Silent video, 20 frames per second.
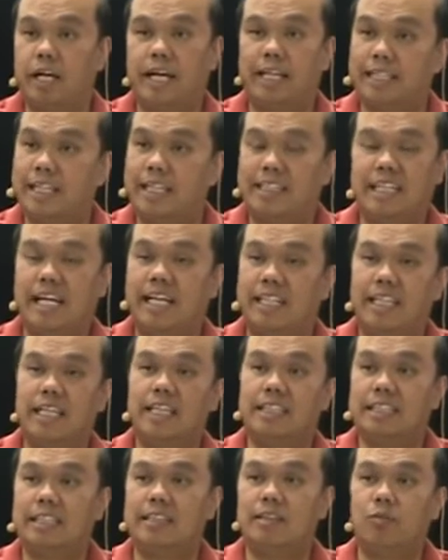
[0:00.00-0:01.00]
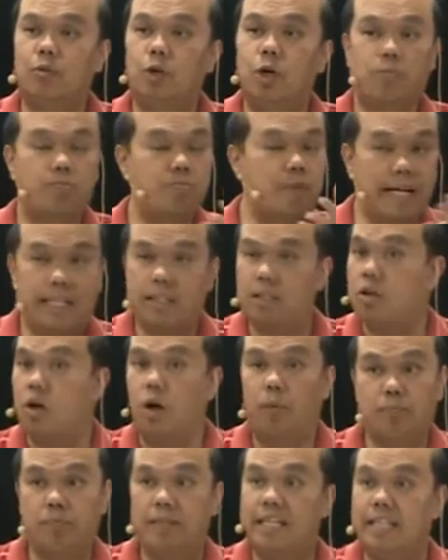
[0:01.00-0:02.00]
their techniques and their work may
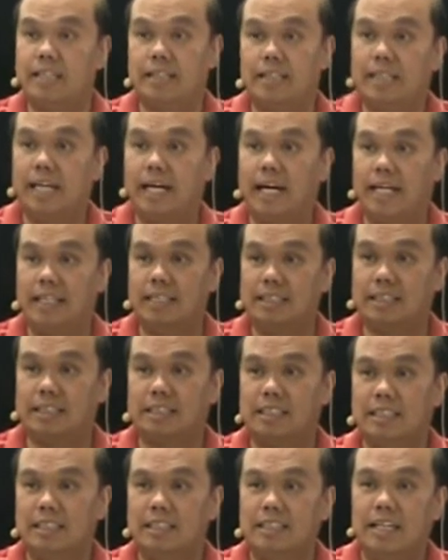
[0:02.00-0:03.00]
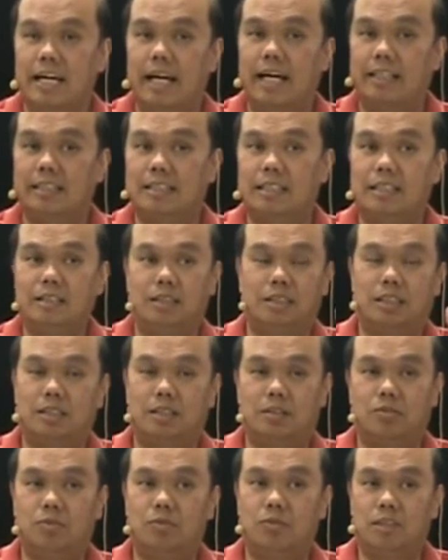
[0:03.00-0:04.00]
not be the case, and
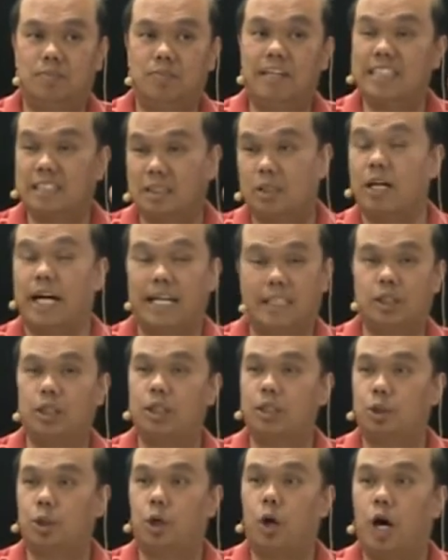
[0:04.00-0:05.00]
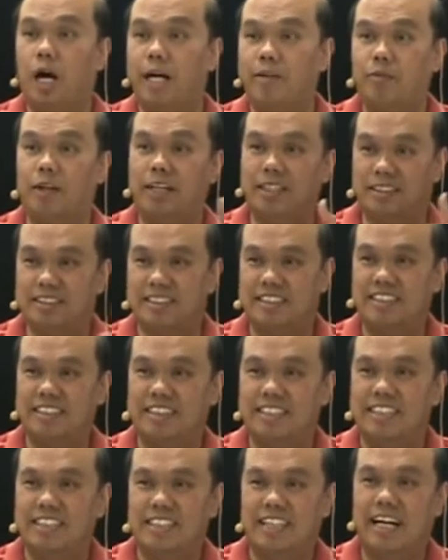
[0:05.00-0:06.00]
it's best to actually try one
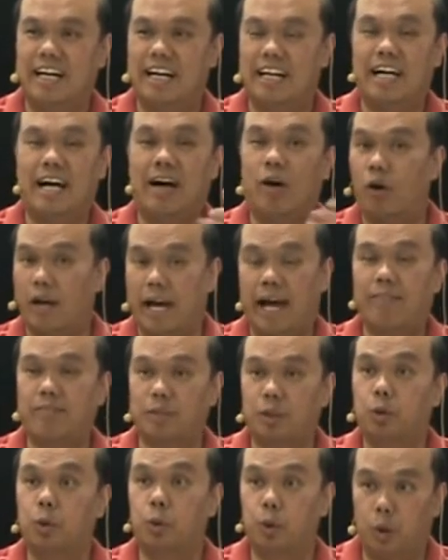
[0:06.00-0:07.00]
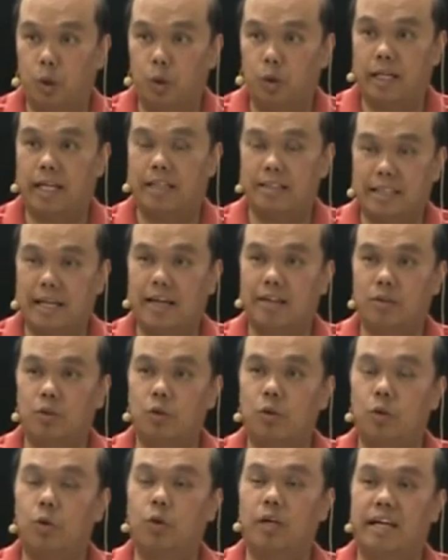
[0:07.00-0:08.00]
or have a good look at
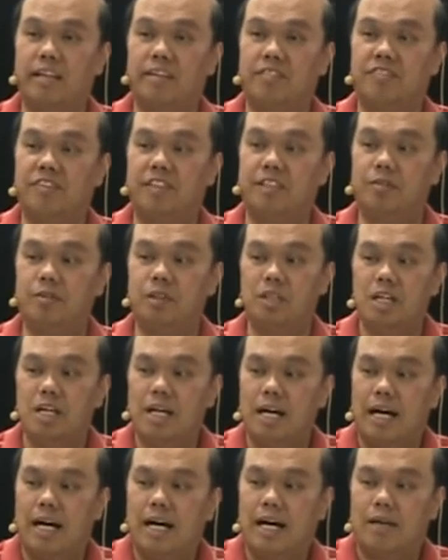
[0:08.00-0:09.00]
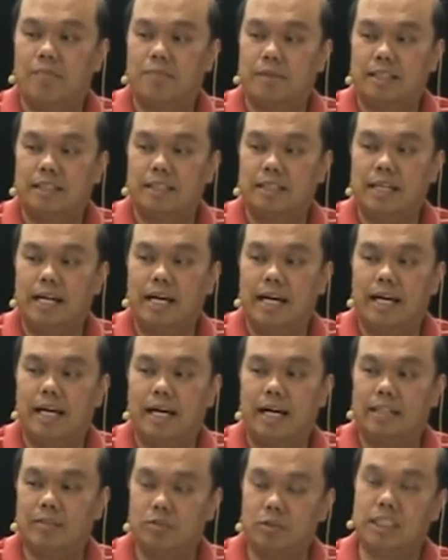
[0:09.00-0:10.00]
the field. But
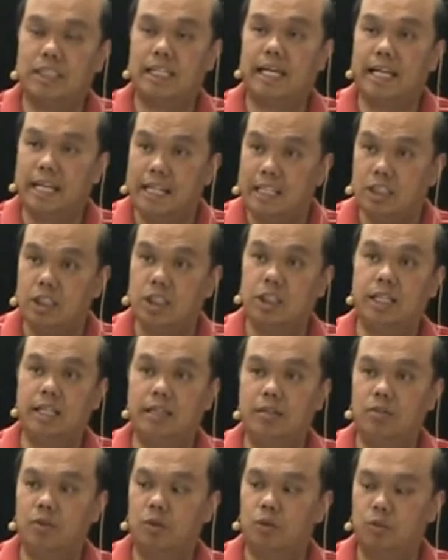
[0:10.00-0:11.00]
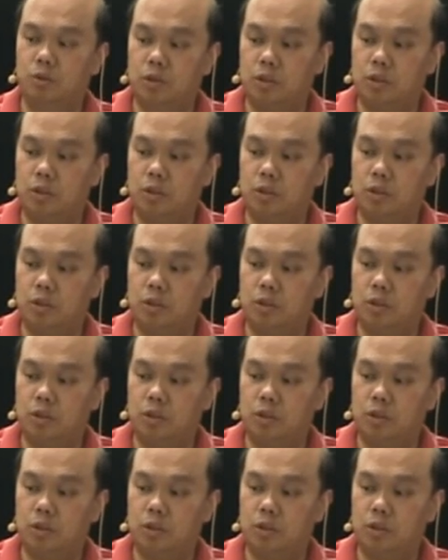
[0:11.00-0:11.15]
I would say in general,